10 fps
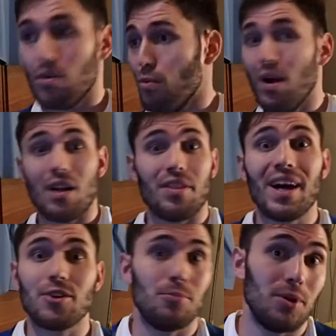Well,
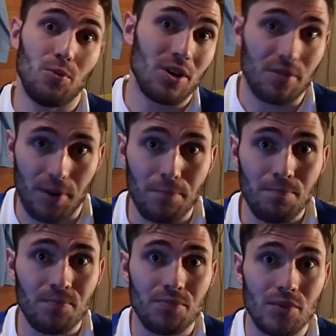that could be one of them.
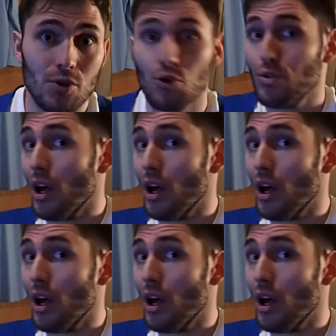Who